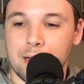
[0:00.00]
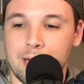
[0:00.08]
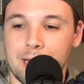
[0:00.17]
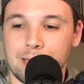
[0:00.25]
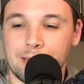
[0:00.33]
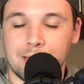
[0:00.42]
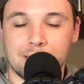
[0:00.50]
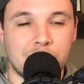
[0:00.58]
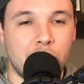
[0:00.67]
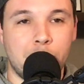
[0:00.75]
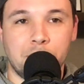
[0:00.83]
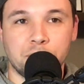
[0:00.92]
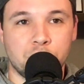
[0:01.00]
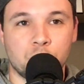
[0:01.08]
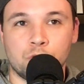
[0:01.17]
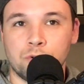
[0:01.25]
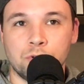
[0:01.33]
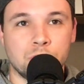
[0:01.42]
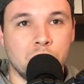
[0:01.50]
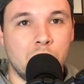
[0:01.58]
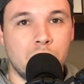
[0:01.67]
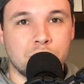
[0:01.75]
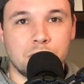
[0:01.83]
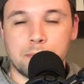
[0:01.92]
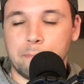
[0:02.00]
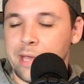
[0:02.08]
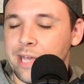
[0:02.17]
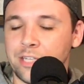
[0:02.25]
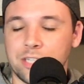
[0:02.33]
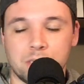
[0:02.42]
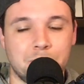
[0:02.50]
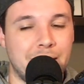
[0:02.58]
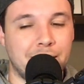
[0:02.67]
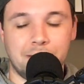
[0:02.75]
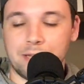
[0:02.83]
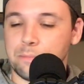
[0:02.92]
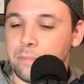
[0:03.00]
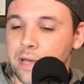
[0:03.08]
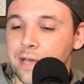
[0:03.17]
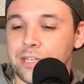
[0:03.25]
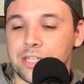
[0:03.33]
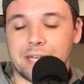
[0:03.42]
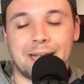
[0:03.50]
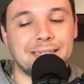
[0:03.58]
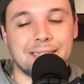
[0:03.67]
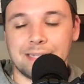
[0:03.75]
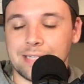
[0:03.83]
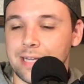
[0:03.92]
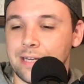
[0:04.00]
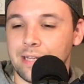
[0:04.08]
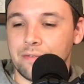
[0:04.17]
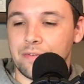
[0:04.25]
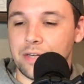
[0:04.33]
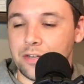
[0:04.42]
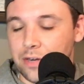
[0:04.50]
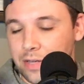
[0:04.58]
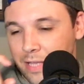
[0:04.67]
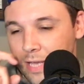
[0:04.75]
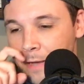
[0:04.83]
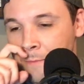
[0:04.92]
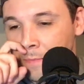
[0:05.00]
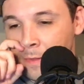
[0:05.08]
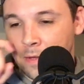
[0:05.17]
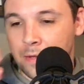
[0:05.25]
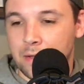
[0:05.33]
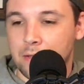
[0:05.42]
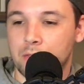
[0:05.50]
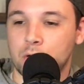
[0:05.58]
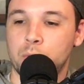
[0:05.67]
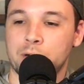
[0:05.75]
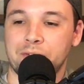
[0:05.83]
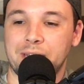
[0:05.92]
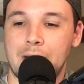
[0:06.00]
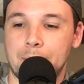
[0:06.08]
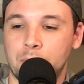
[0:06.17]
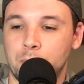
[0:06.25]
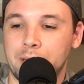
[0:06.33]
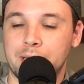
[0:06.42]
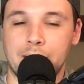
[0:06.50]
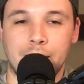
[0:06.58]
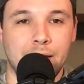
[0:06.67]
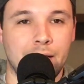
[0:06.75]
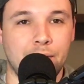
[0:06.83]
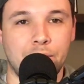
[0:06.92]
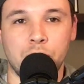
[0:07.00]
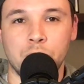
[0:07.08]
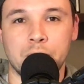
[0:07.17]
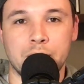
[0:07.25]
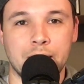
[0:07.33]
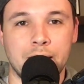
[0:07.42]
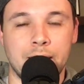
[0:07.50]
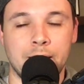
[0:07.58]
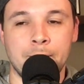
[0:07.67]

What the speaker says: And Southern Maryland just cruises along, just pitches, man. They just pitch. Like, as I said, even during the quick recap of the weekend, if you can get,